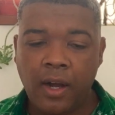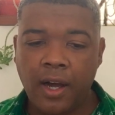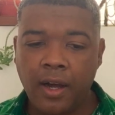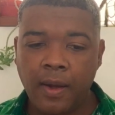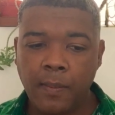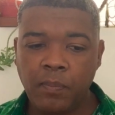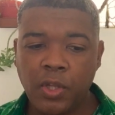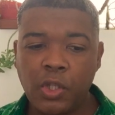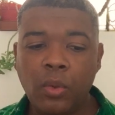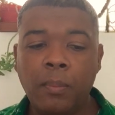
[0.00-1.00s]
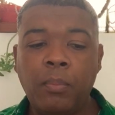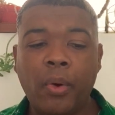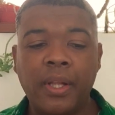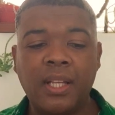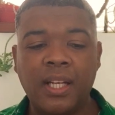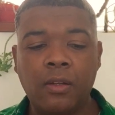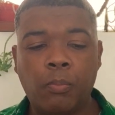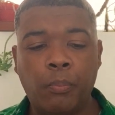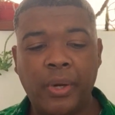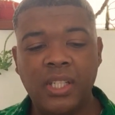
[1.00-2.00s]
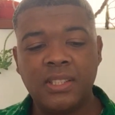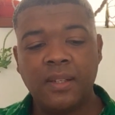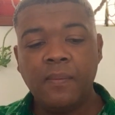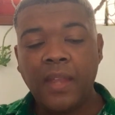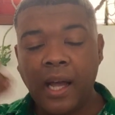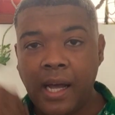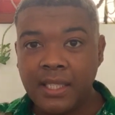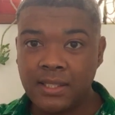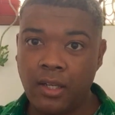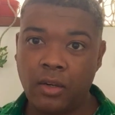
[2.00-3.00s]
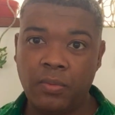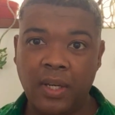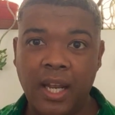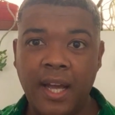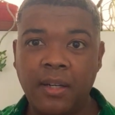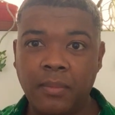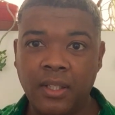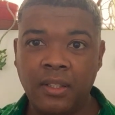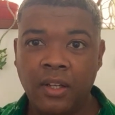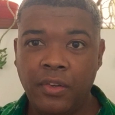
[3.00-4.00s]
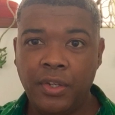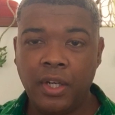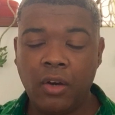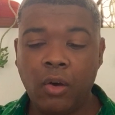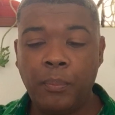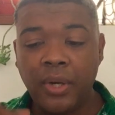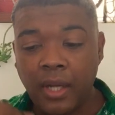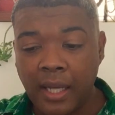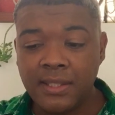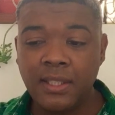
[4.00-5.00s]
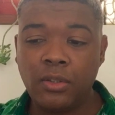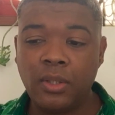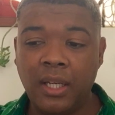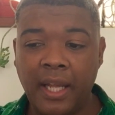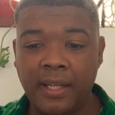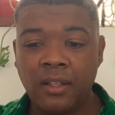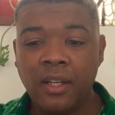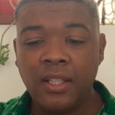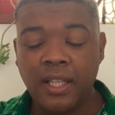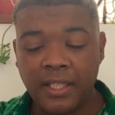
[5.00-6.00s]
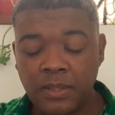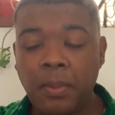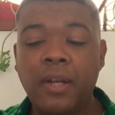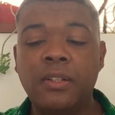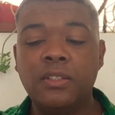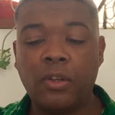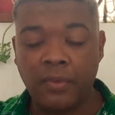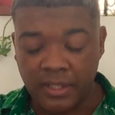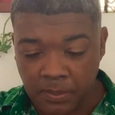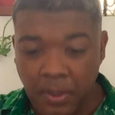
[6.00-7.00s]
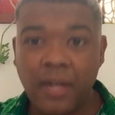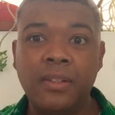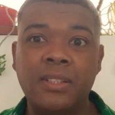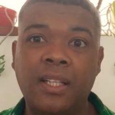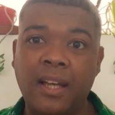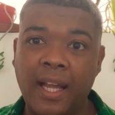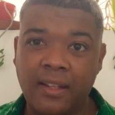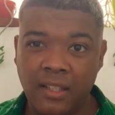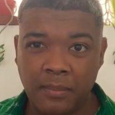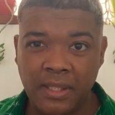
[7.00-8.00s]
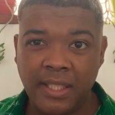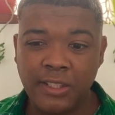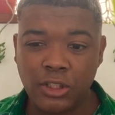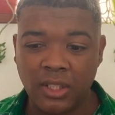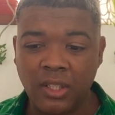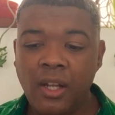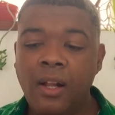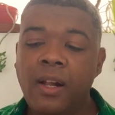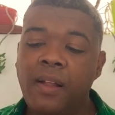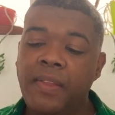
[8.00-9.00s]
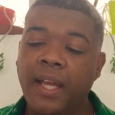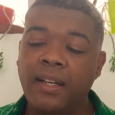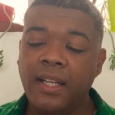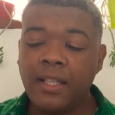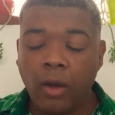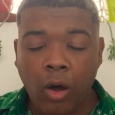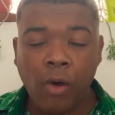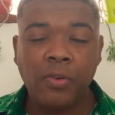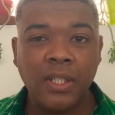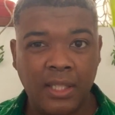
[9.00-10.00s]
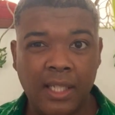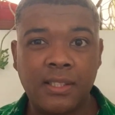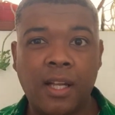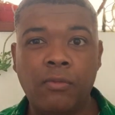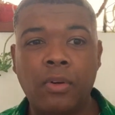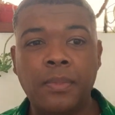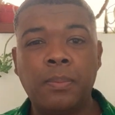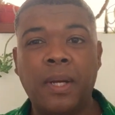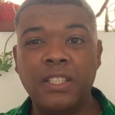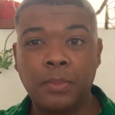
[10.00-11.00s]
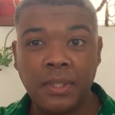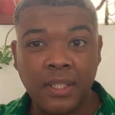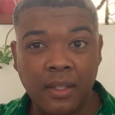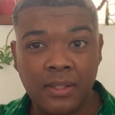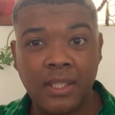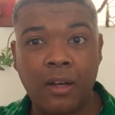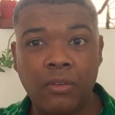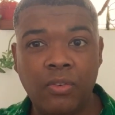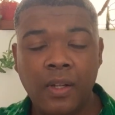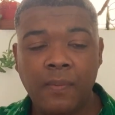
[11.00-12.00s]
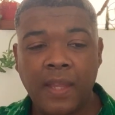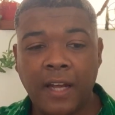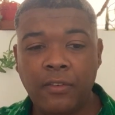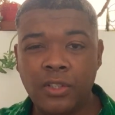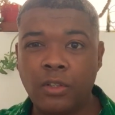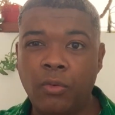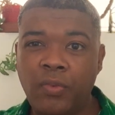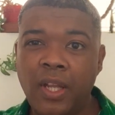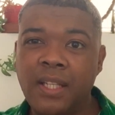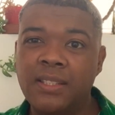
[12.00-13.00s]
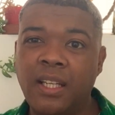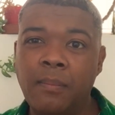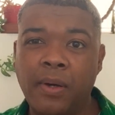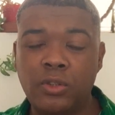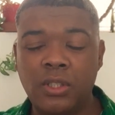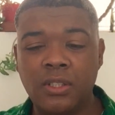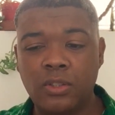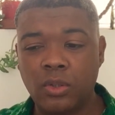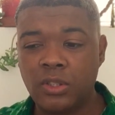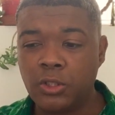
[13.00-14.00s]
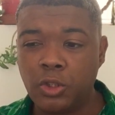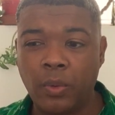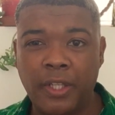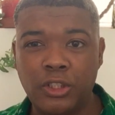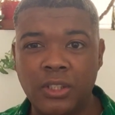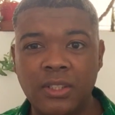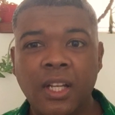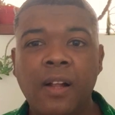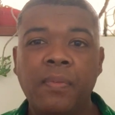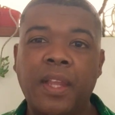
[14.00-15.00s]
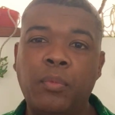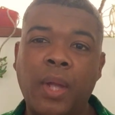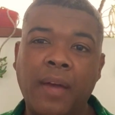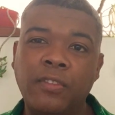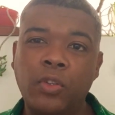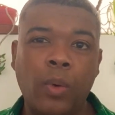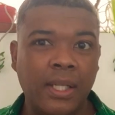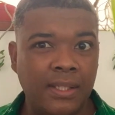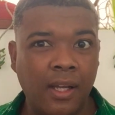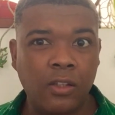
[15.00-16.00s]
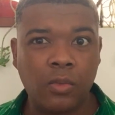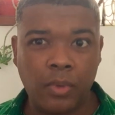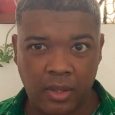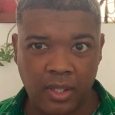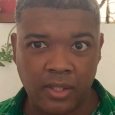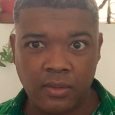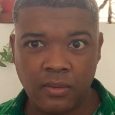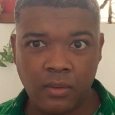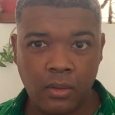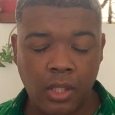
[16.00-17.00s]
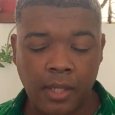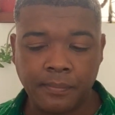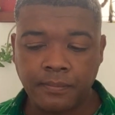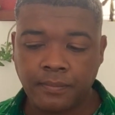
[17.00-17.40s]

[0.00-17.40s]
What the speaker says: to a point that it brings us out of alignment, you know, or bring us into the lack, the experience of experiencing lack and limitation, then it often does come from a space within ourselves, unresolved feelings and emotions or situations that we haven't quite dealt with yet. Okay.